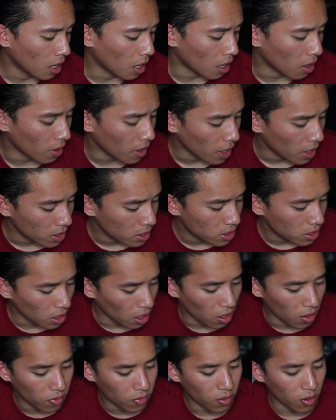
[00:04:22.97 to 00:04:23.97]
All right,
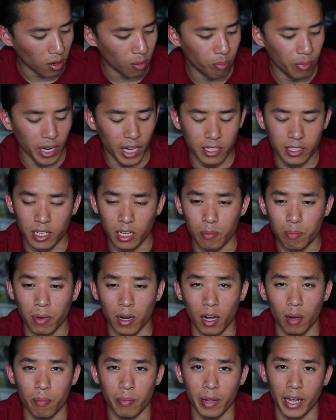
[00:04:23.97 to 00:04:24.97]
so for a basic
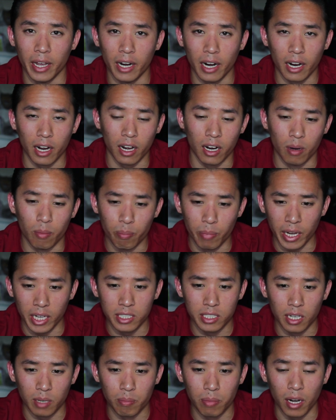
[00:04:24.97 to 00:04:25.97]
pomade, I got a
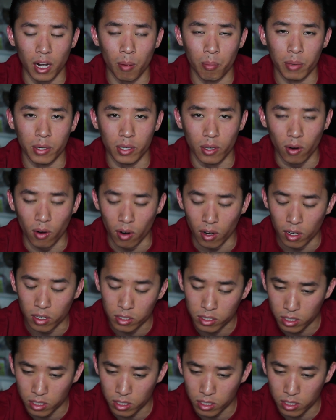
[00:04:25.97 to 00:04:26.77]
basic pompadour.